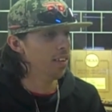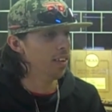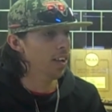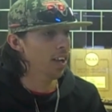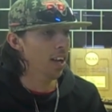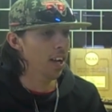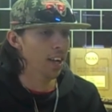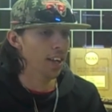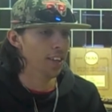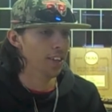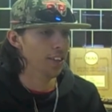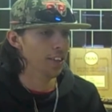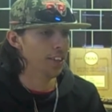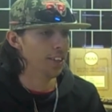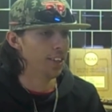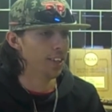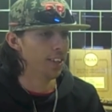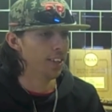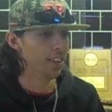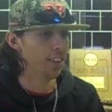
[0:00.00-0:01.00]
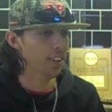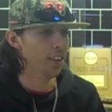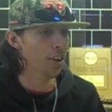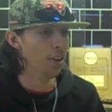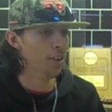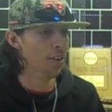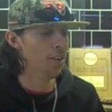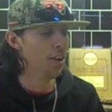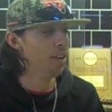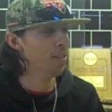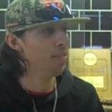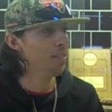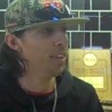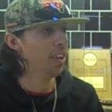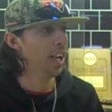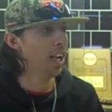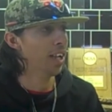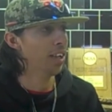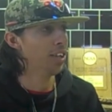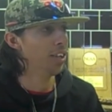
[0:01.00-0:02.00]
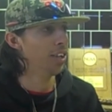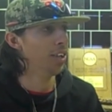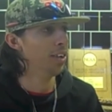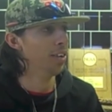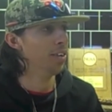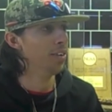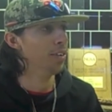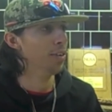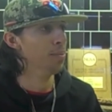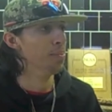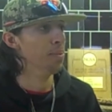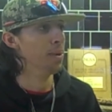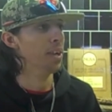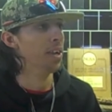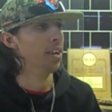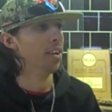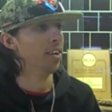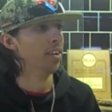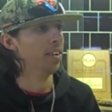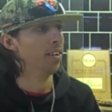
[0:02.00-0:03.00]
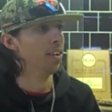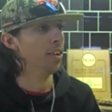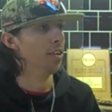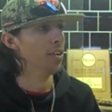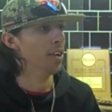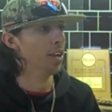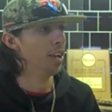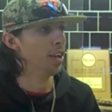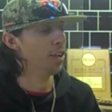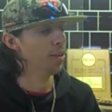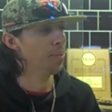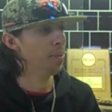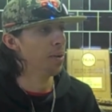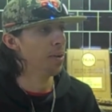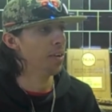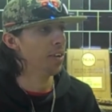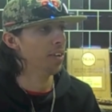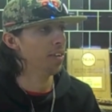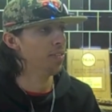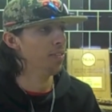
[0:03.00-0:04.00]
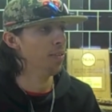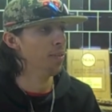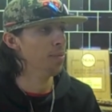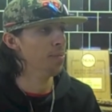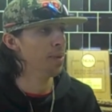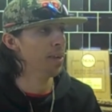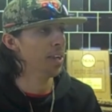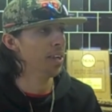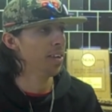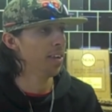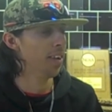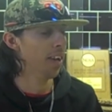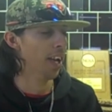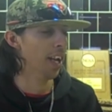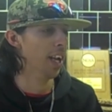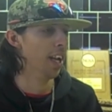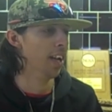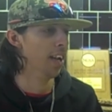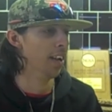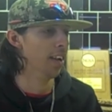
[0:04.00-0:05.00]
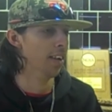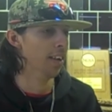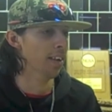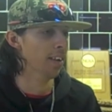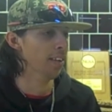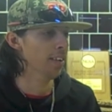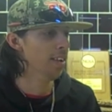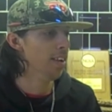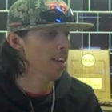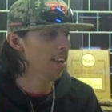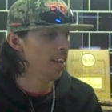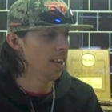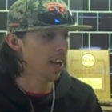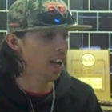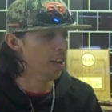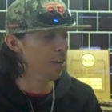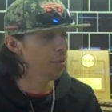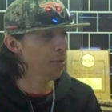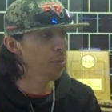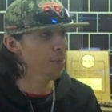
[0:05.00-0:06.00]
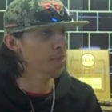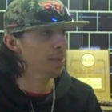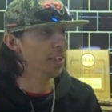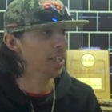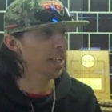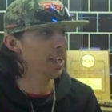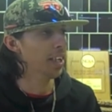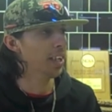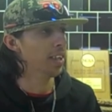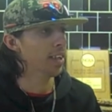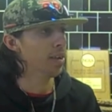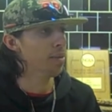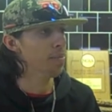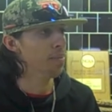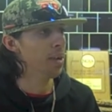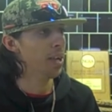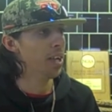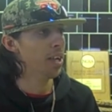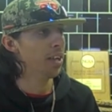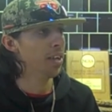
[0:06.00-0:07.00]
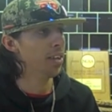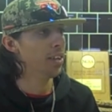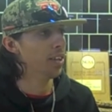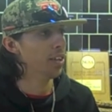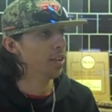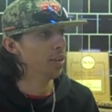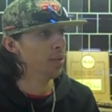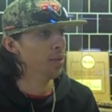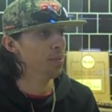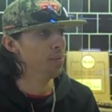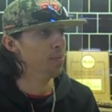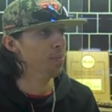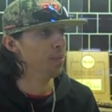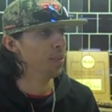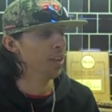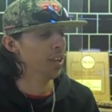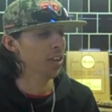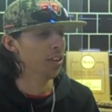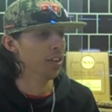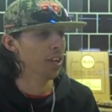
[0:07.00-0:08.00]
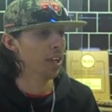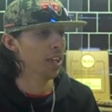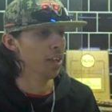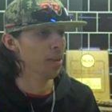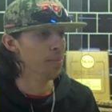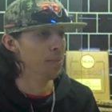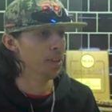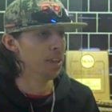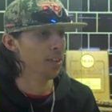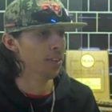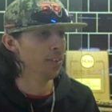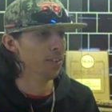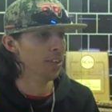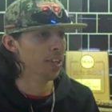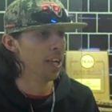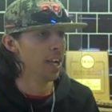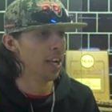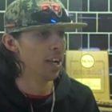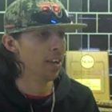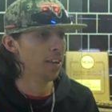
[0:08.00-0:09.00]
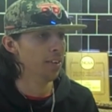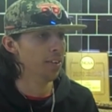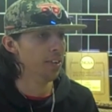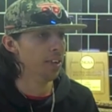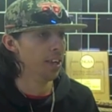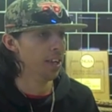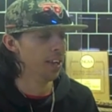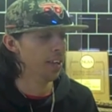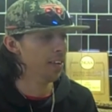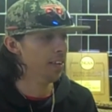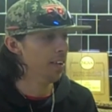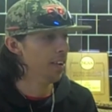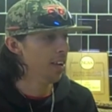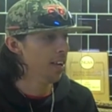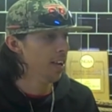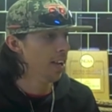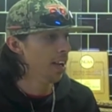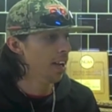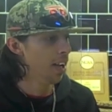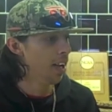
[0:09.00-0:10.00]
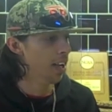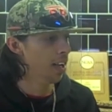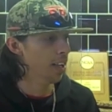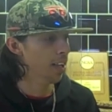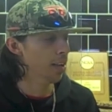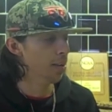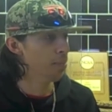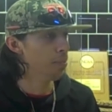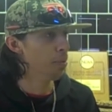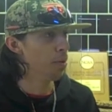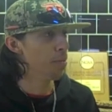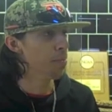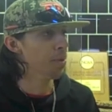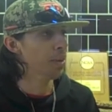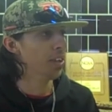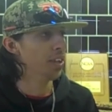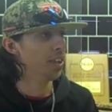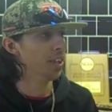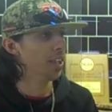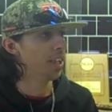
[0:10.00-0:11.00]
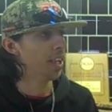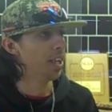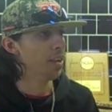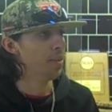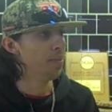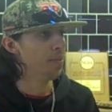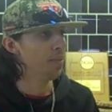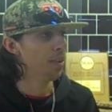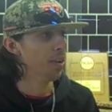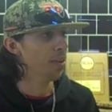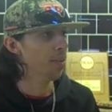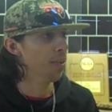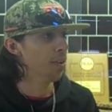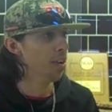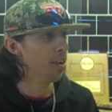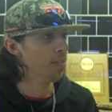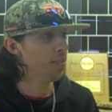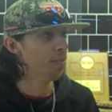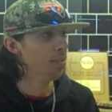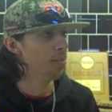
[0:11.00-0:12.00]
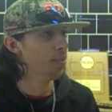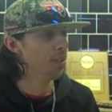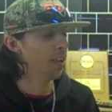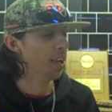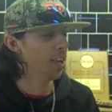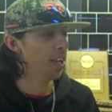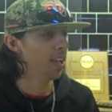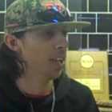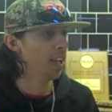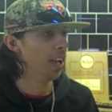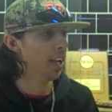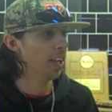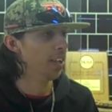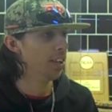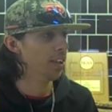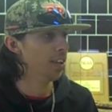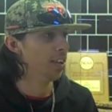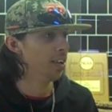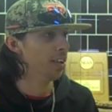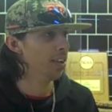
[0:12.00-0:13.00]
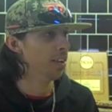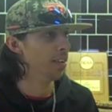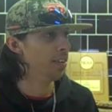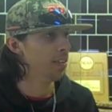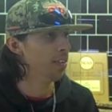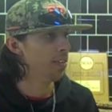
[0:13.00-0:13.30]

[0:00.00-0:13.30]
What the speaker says: Just learning off of last year is a big learning experience for me, and I know what mistakes I made, so I'm going to try to limit those down and pretty much just keep going off of what I did last year.